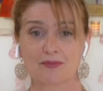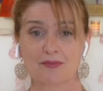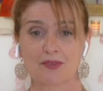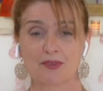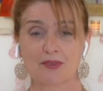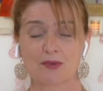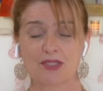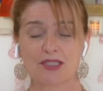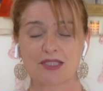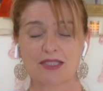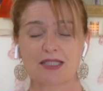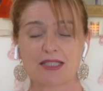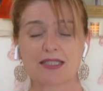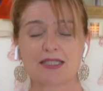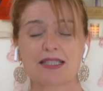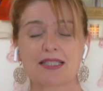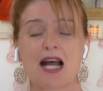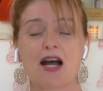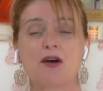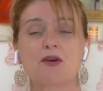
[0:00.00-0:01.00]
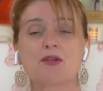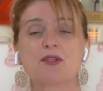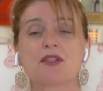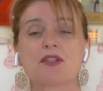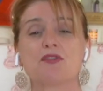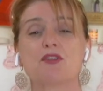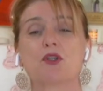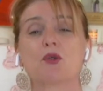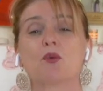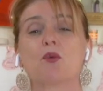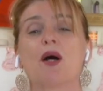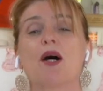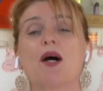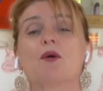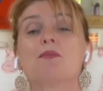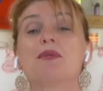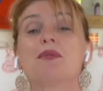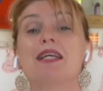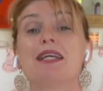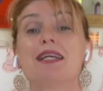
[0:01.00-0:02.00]
What's the sound of your
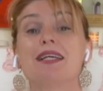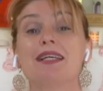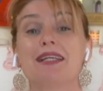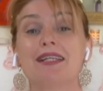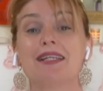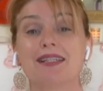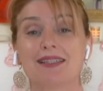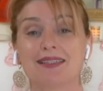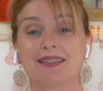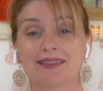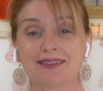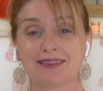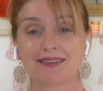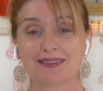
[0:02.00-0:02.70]
well-being?